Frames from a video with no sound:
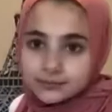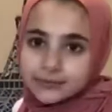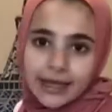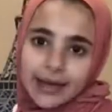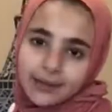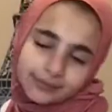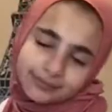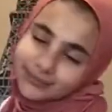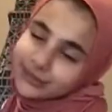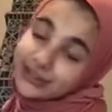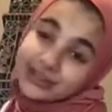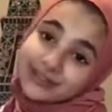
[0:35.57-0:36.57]
Yeah,
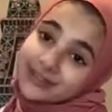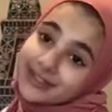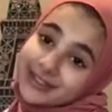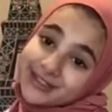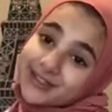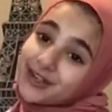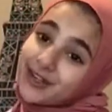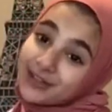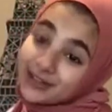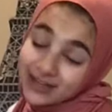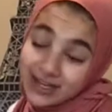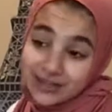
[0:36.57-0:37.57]
let's get straight
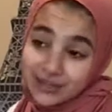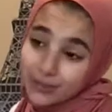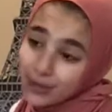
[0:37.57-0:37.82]
on. And the